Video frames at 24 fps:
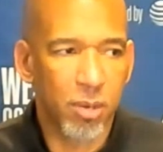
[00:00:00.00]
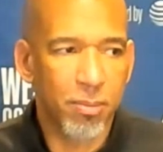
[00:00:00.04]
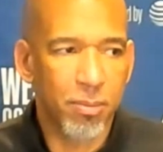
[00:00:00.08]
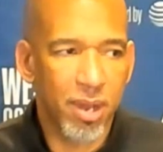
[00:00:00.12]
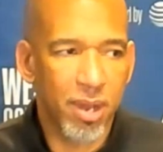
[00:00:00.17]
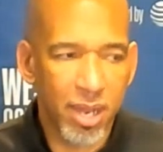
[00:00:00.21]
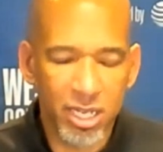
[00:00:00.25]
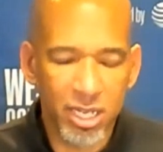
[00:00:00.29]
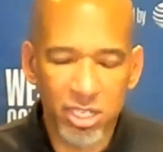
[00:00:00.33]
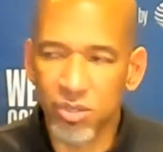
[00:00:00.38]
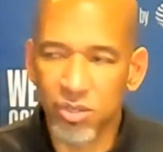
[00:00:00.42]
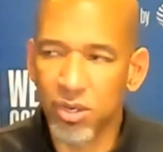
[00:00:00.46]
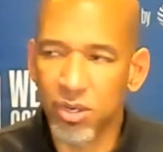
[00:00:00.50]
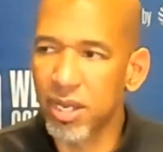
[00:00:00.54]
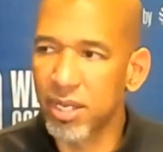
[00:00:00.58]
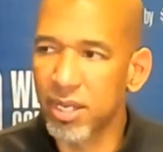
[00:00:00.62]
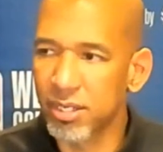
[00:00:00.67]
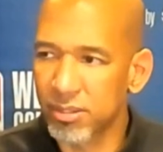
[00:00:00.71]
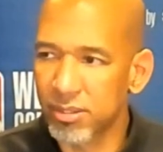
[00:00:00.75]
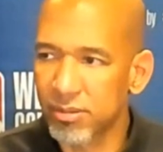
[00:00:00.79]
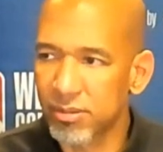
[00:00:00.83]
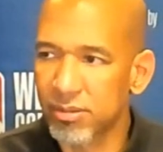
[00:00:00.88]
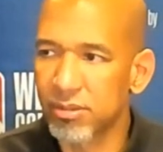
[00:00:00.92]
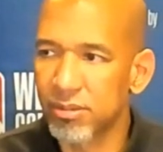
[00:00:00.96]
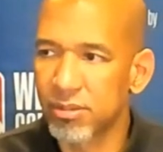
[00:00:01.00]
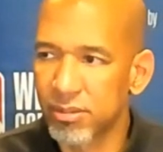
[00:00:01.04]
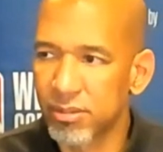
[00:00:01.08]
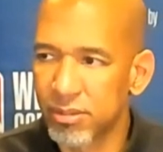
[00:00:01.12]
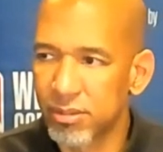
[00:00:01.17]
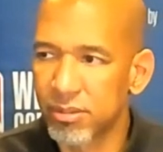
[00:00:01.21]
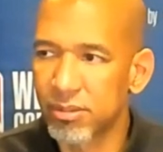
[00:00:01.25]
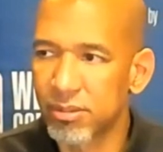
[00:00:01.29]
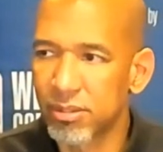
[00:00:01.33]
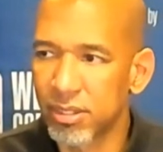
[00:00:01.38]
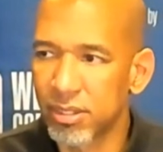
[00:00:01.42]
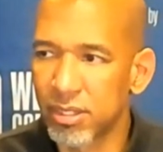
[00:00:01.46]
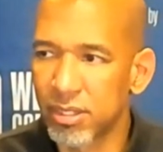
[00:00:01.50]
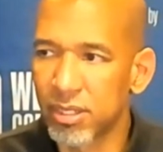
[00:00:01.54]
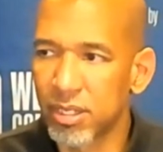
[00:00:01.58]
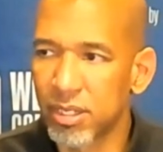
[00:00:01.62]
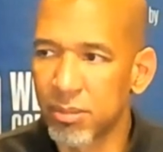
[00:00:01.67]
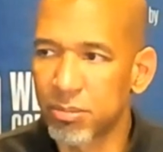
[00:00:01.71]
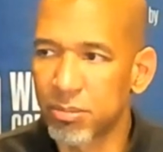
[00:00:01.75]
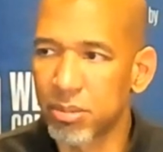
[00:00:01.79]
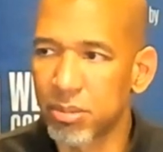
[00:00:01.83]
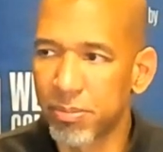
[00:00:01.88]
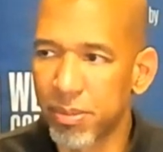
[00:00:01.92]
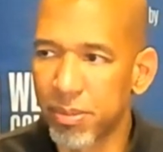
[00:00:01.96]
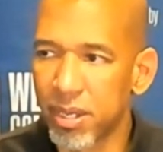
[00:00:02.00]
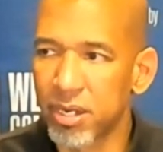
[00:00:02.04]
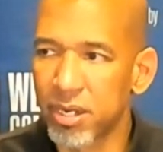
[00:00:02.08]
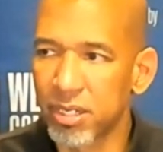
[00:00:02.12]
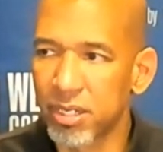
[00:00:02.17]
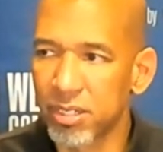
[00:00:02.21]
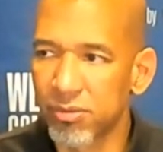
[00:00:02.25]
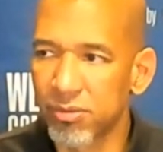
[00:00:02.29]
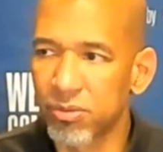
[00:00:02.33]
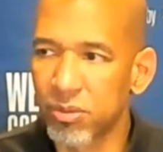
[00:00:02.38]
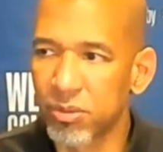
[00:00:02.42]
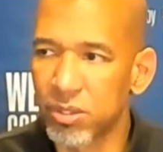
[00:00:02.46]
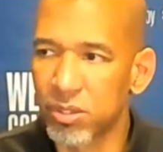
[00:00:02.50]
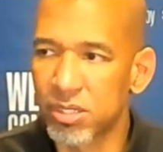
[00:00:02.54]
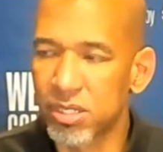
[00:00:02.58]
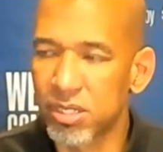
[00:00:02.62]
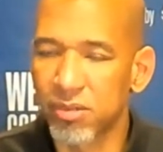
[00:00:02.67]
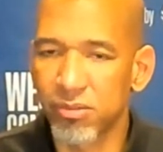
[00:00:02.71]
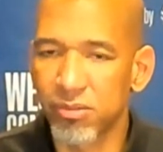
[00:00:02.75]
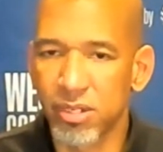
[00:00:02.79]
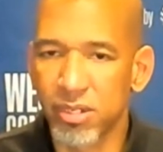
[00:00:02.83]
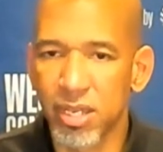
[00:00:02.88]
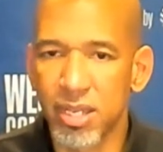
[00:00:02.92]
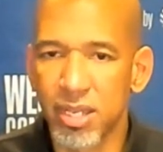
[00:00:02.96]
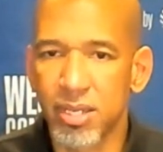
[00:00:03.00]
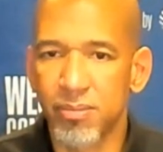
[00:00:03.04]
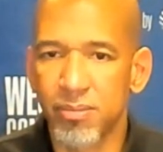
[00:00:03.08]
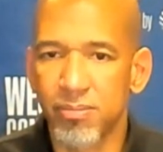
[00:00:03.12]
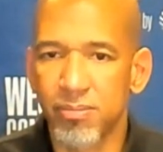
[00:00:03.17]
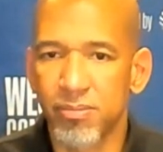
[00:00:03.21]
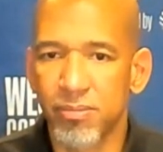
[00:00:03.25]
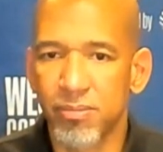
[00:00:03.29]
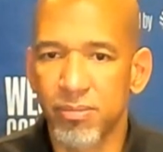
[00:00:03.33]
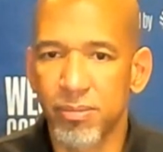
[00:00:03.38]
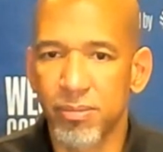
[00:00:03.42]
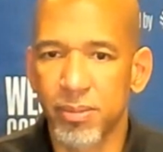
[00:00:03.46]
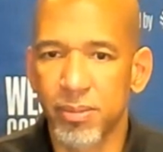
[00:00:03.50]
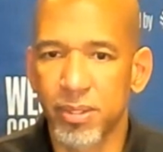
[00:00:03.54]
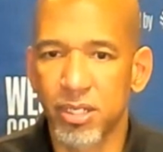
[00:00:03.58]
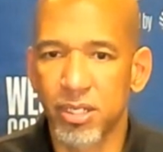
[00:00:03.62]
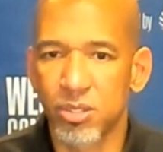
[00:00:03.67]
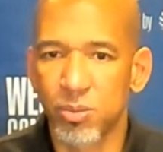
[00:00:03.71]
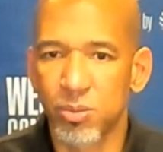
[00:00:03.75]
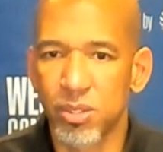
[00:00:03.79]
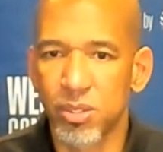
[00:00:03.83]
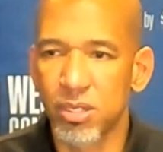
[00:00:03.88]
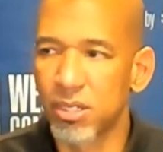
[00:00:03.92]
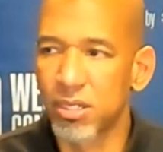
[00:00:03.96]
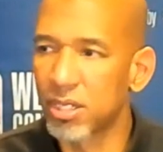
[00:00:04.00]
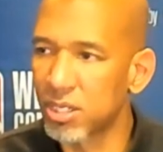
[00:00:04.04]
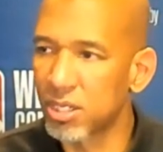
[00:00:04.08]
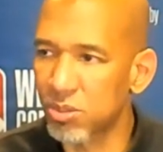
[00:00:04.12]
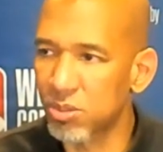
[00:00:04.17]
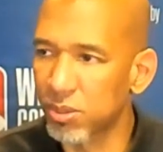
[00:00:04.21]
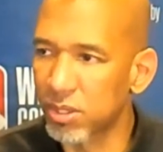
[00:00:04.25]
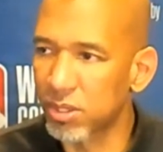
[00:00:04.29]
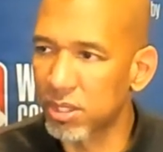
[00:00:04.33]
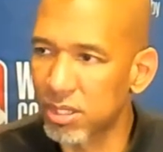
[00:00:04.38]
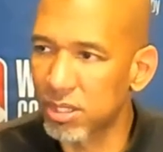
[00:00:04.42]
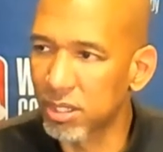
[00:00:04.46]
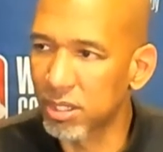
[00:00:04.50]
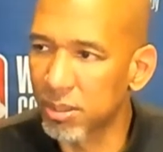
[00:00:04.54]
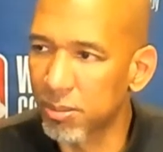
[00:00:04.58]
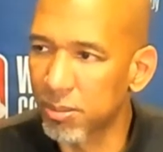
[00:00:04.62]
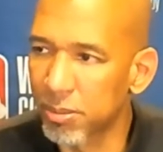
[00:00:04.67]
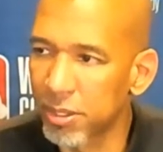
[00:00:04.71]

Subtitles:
our minds right and preparing for a tough game, because we know that's what it's going